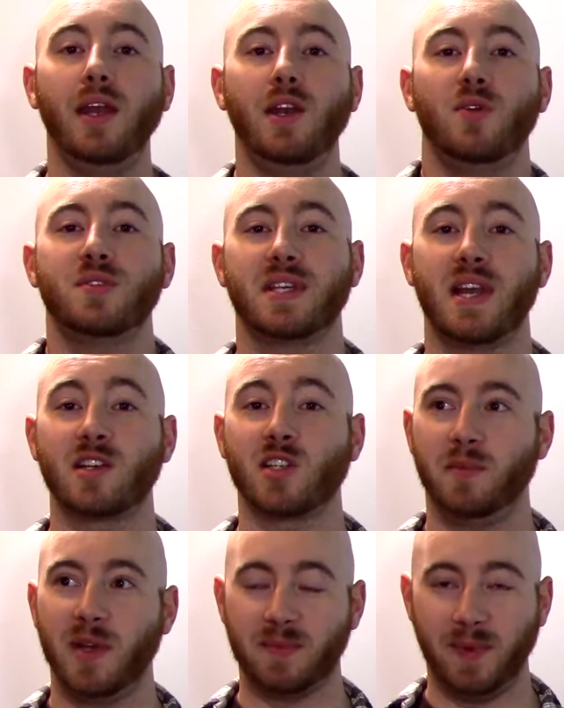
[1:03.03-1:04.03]
In news that
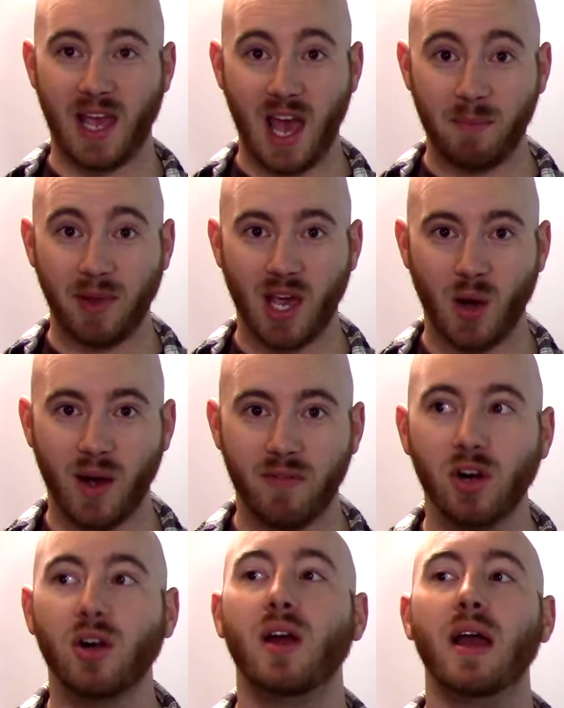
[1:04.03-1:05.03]
actually makes me happy,
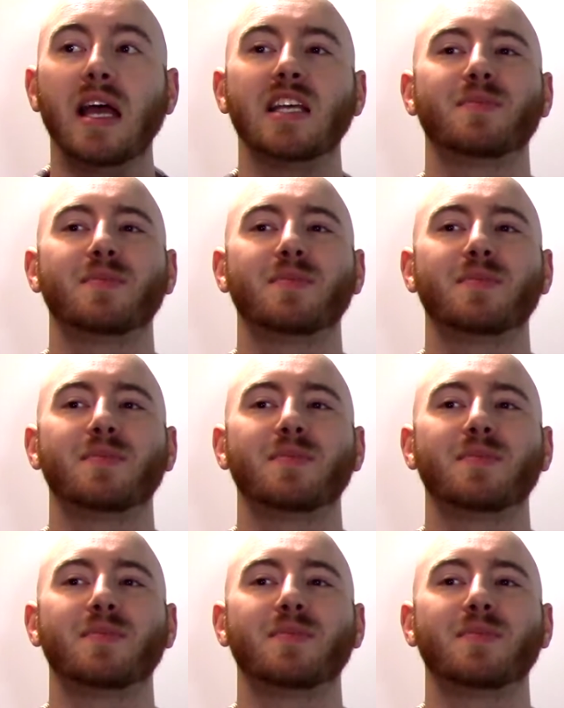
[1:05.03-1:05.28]
however,